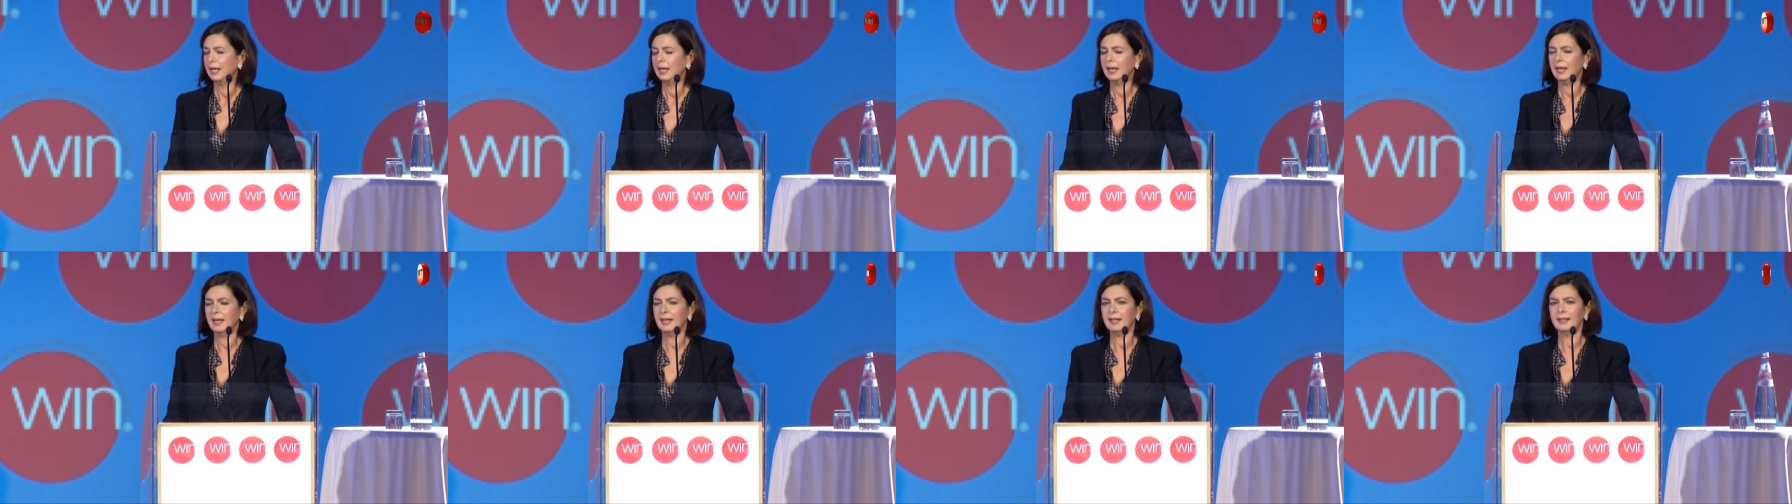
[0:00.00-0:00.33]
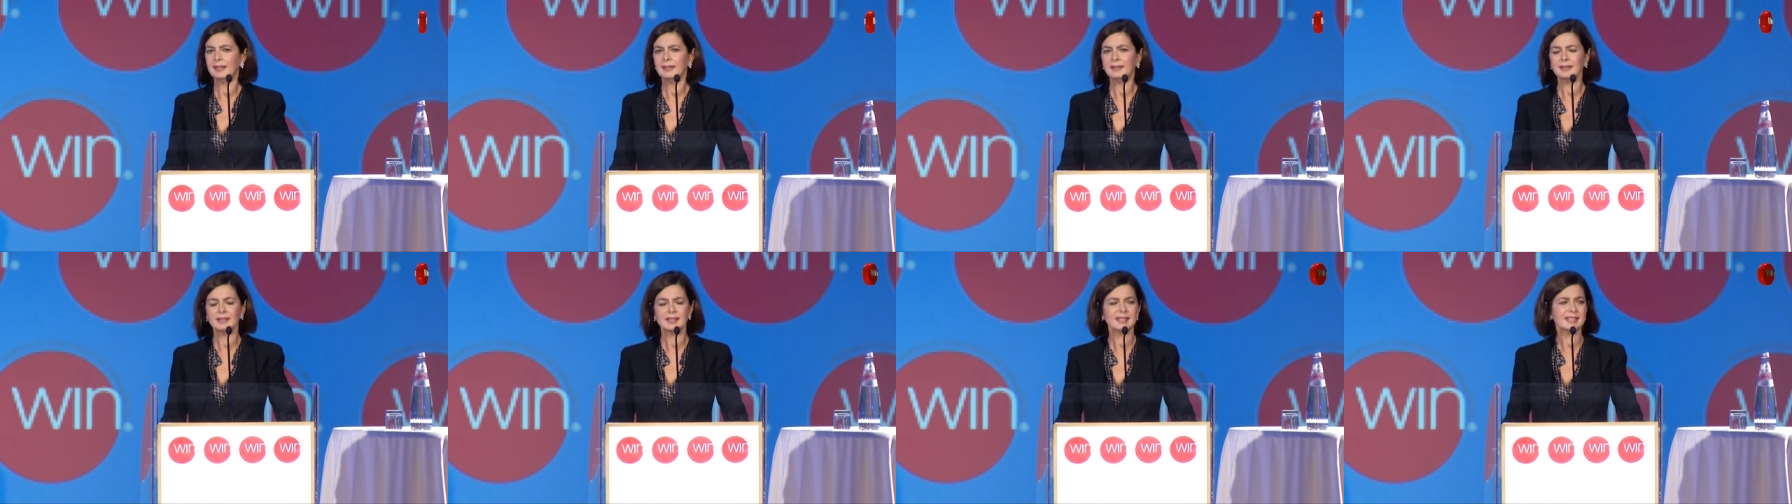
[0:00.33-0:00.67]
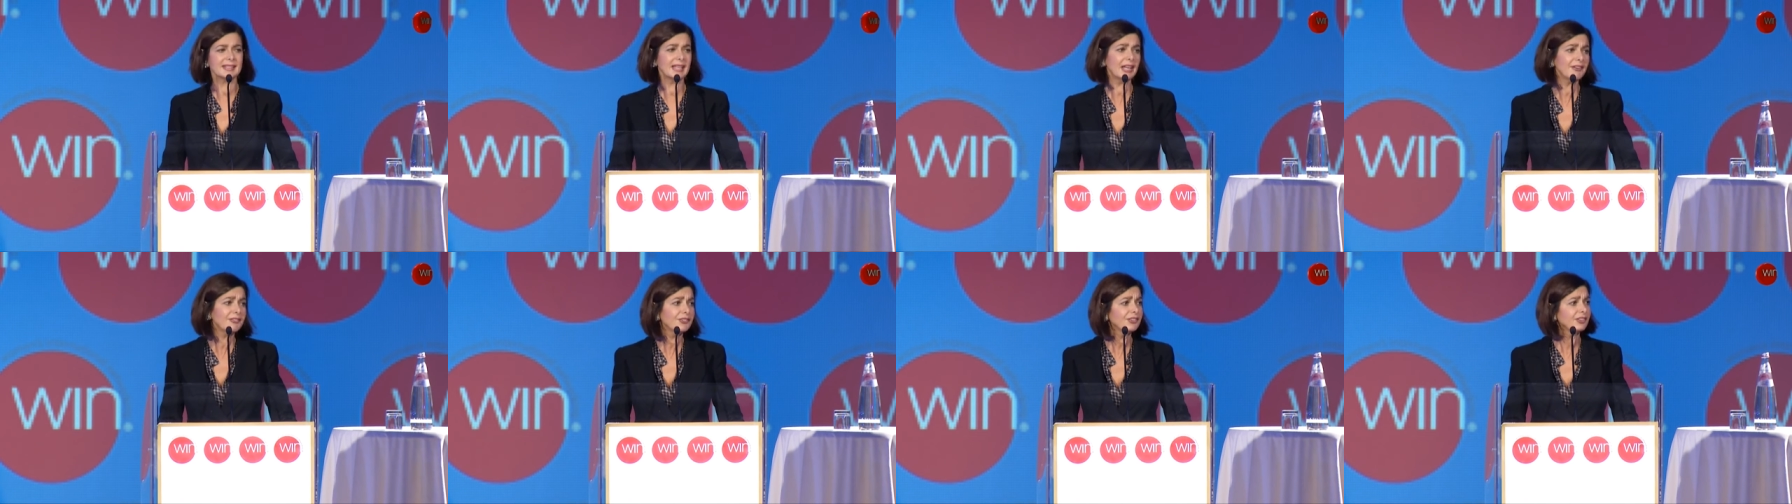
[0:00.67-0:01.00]
And
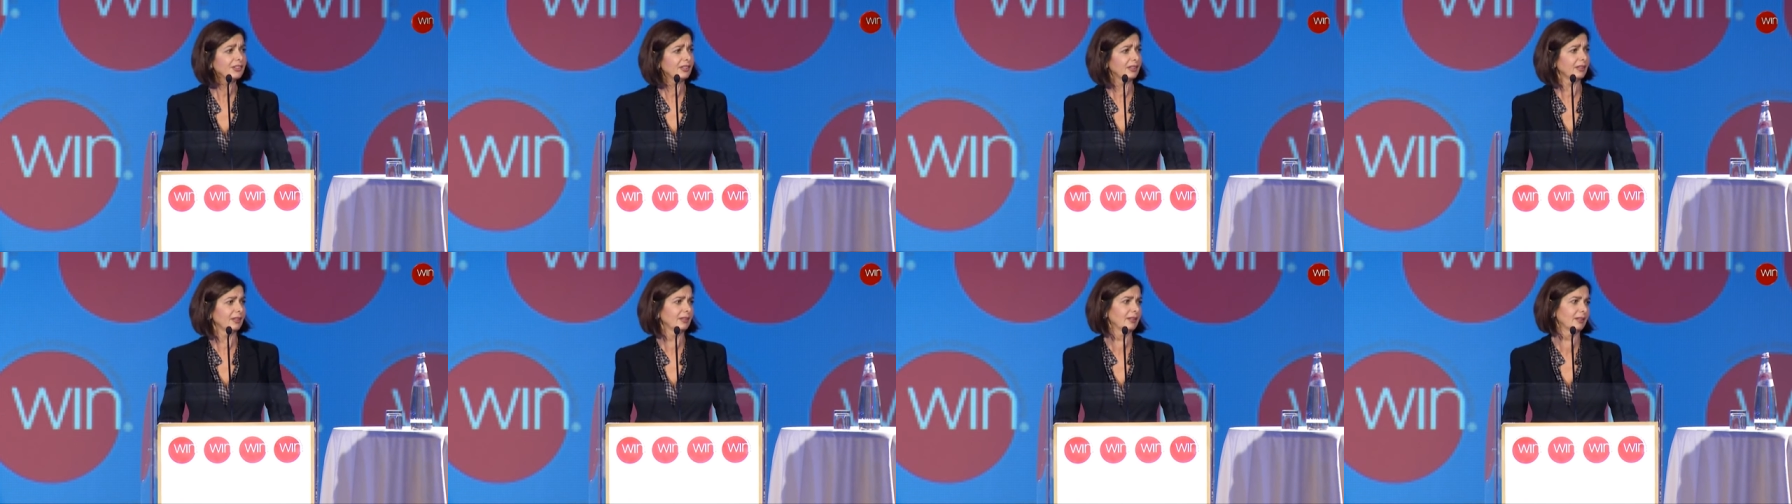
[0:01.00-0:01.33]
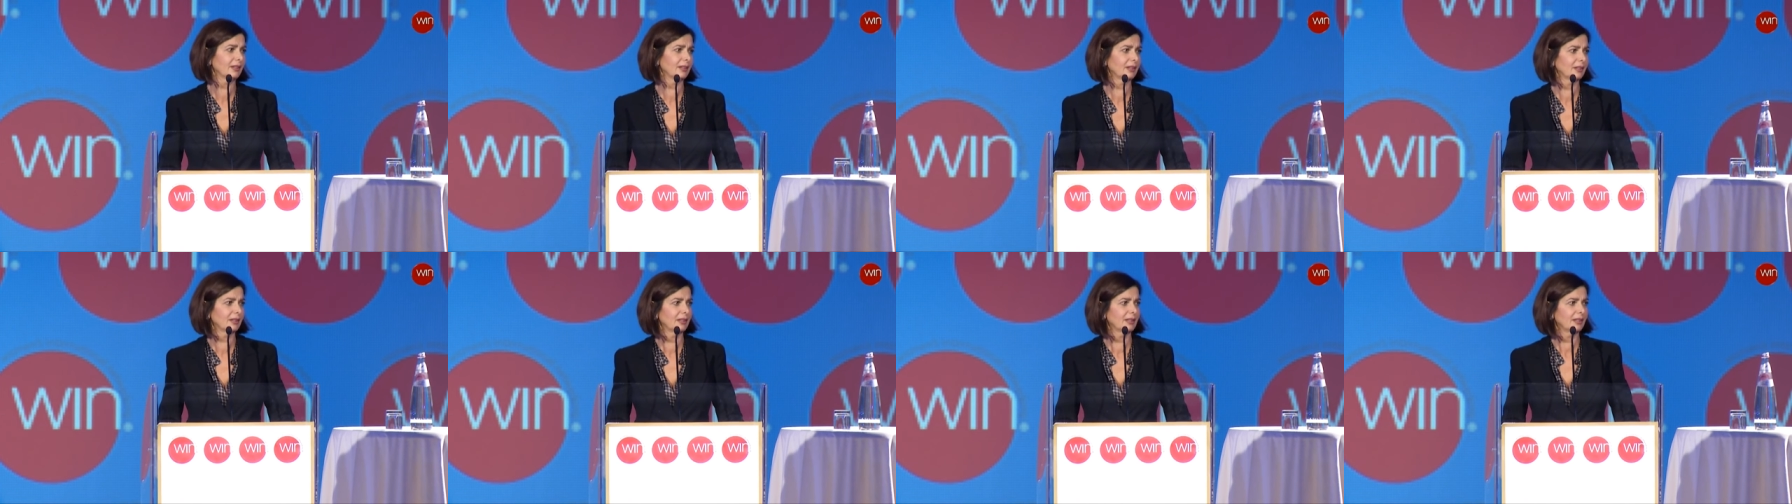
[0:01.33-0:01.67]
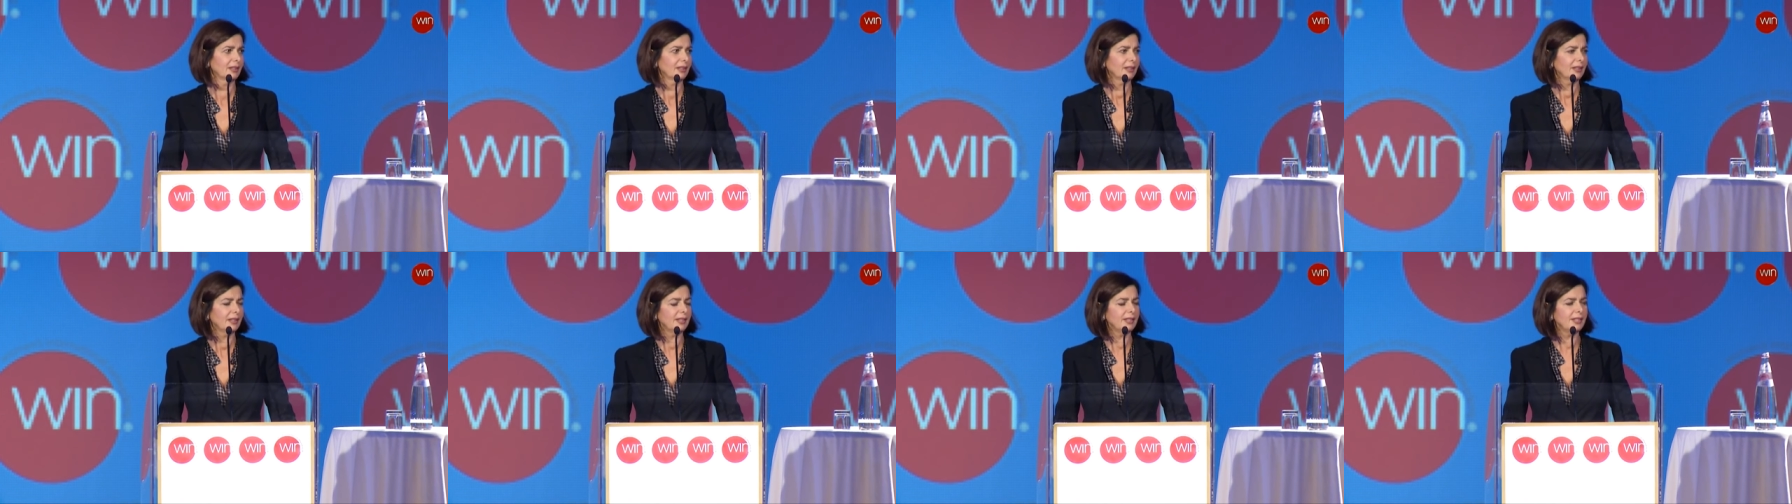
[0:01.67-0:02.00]
safety,
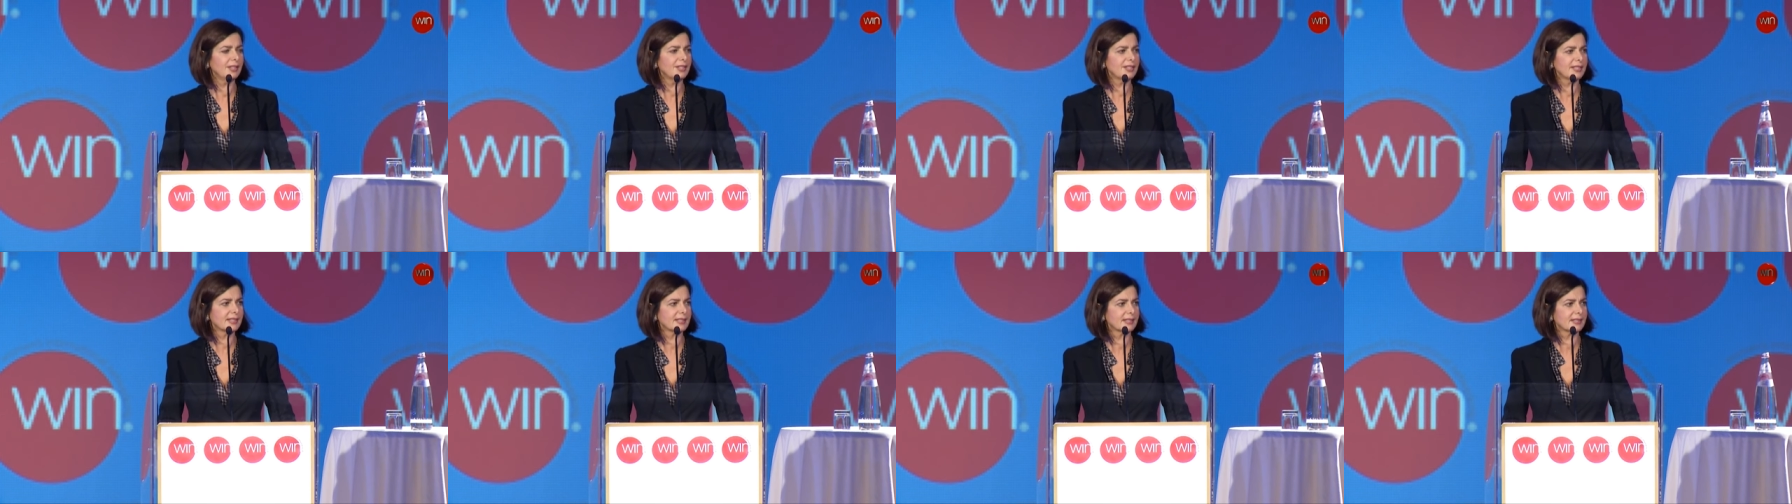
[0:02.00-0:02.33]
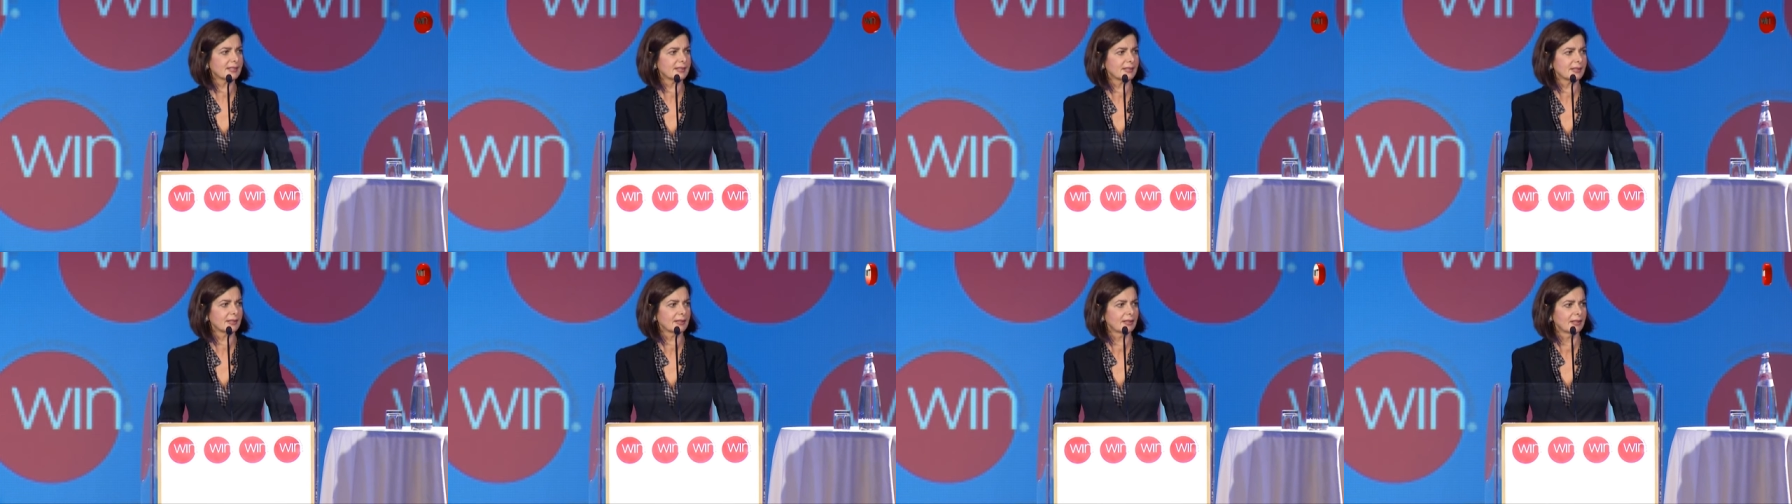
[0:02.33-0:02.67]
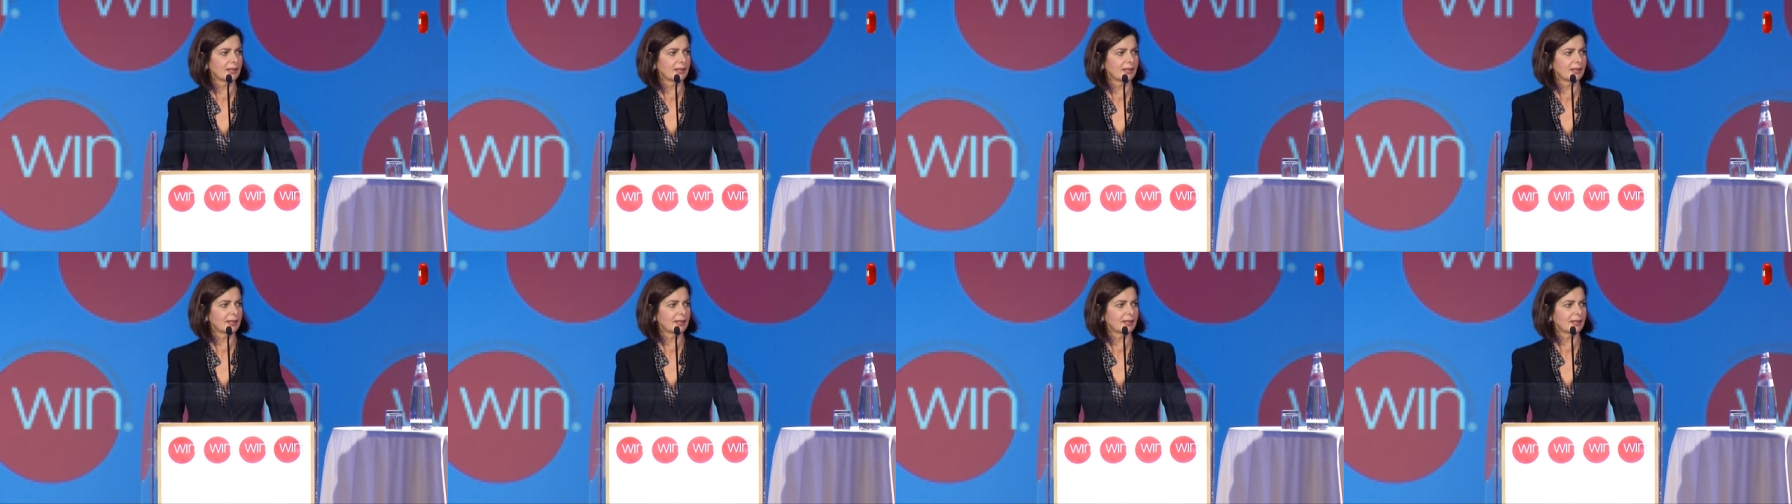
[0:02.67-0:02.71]
it's